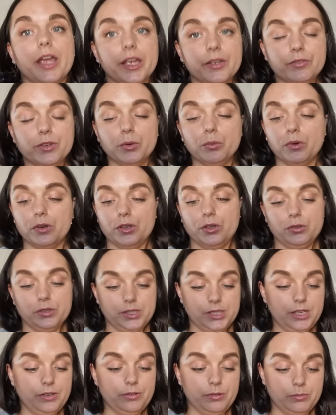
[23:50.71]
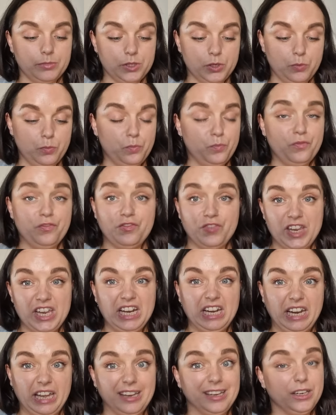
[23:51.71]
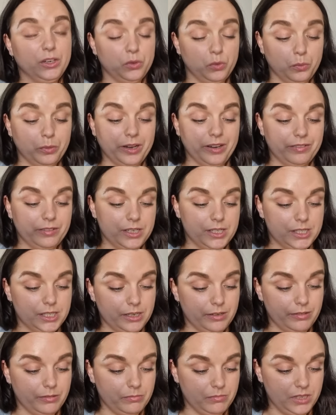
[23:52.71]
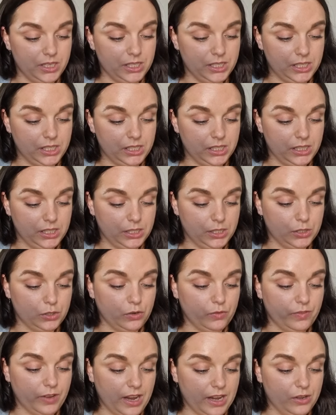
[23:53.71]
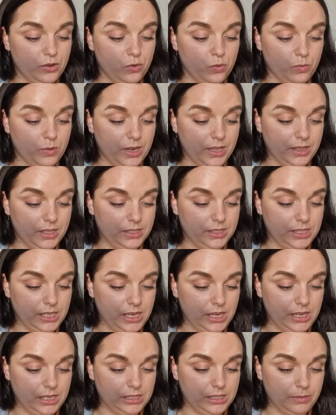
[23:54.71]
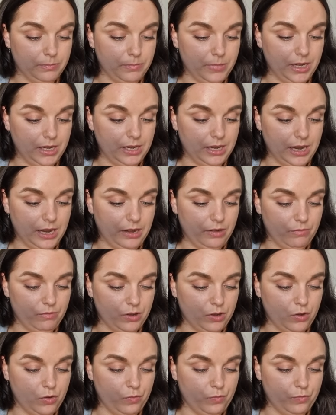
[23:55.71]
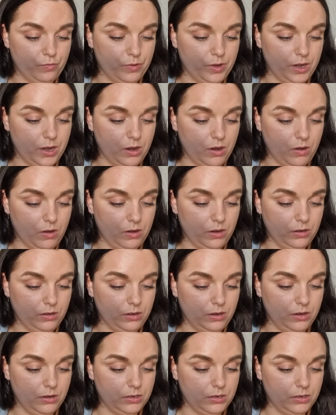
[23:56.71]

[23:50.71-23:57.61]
If you want your serum to feel like you're wearing a serum, this is the stuff. I know why they're saying it's a midnight recovery oil.